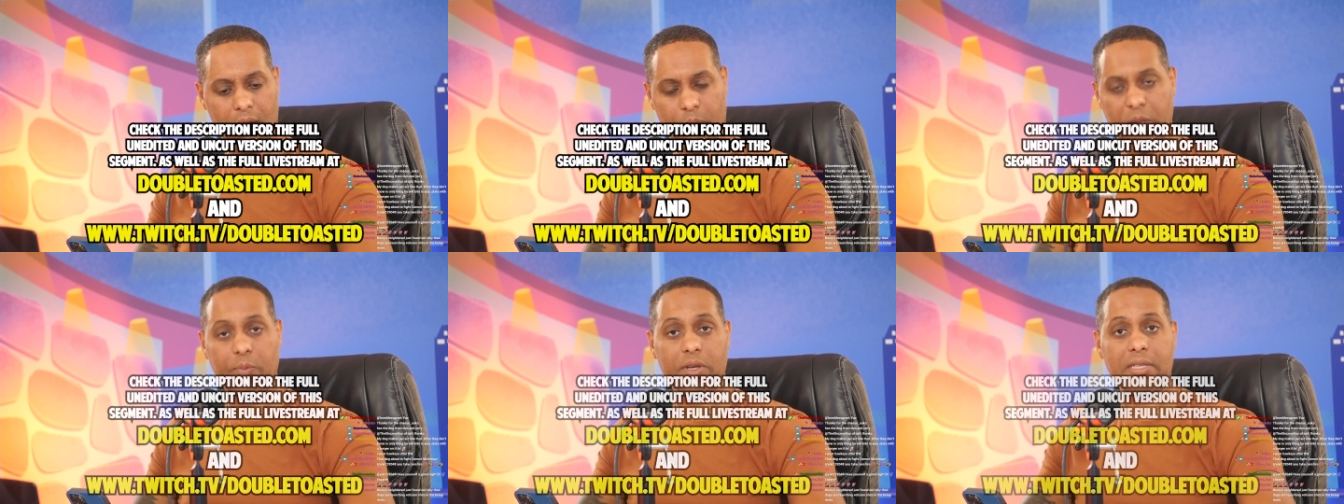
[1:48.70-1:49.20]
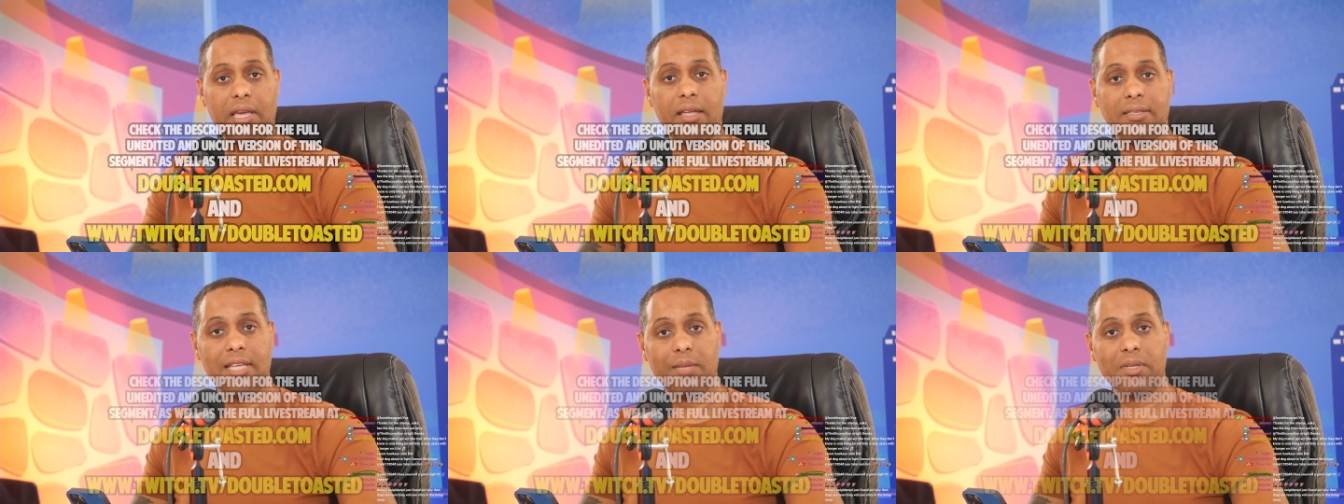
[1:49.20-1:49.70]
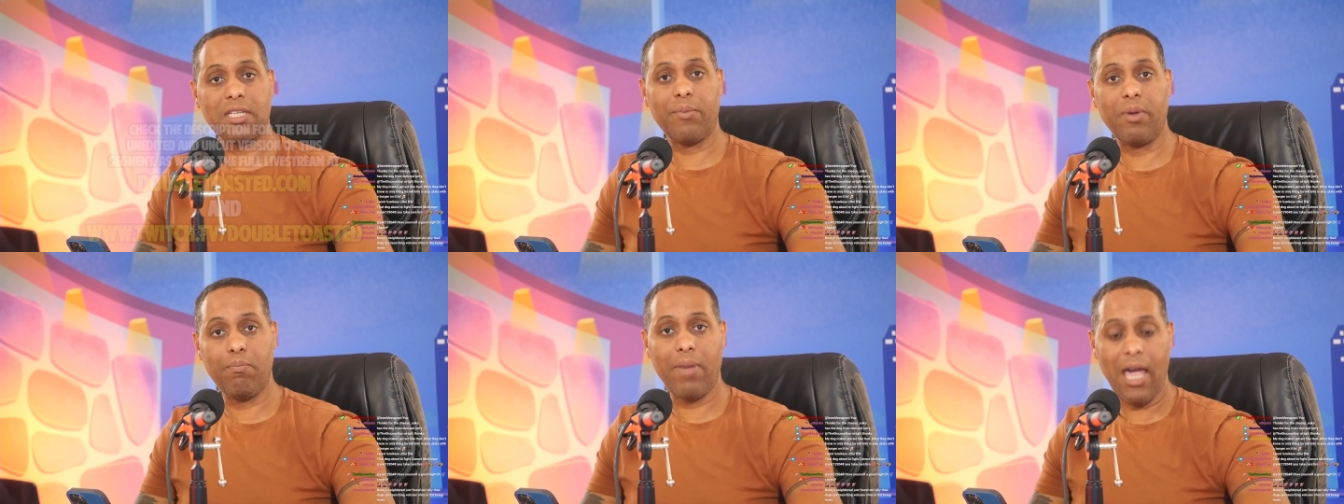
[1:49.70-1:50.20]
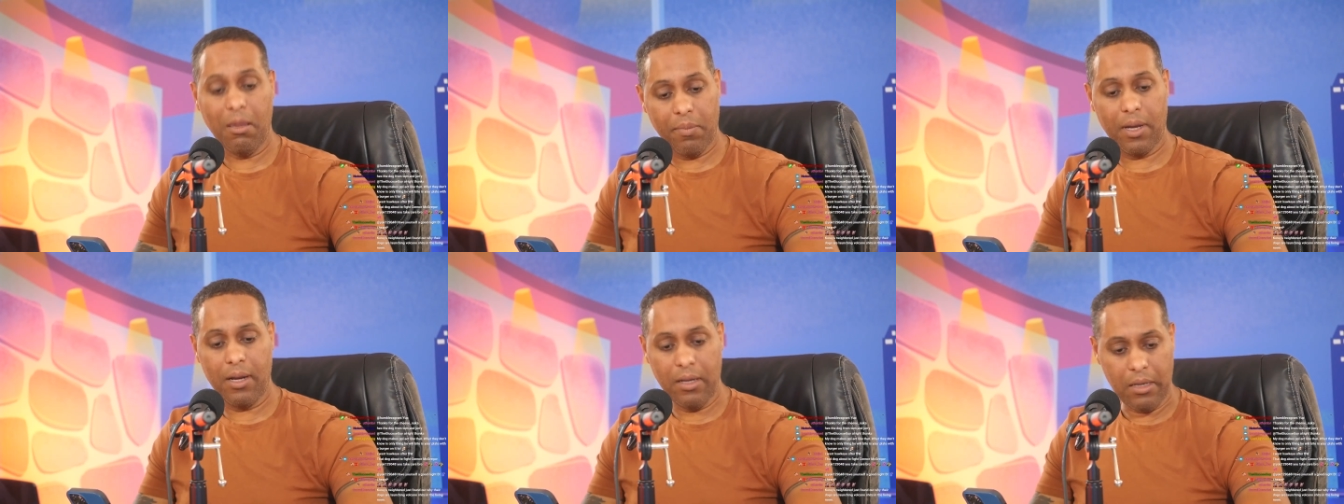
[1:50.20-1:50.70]
you know, people are saying cinema's coming
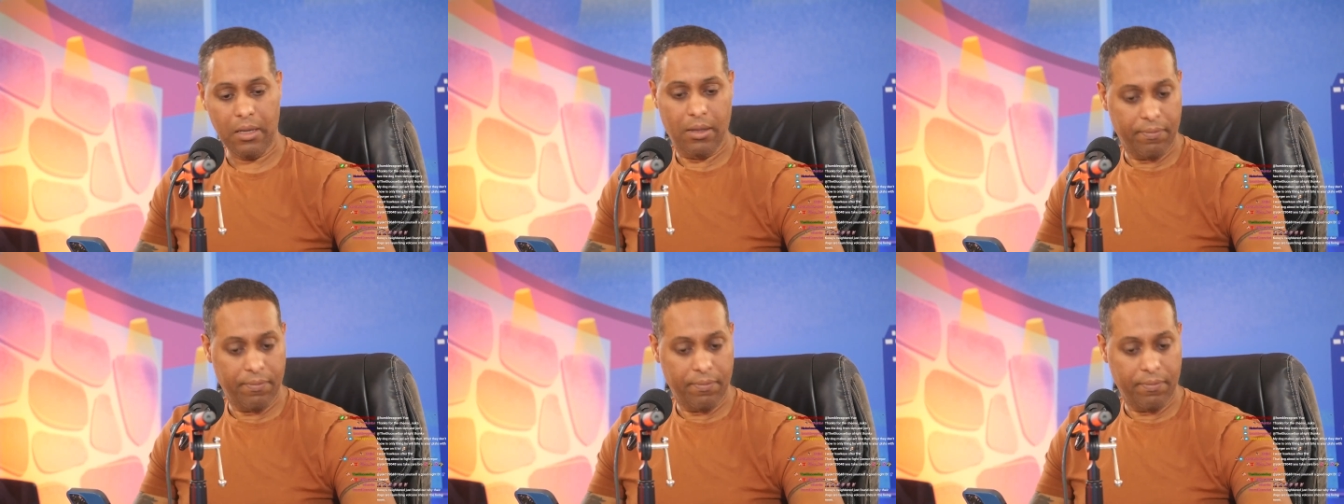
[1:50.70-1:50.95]
back, but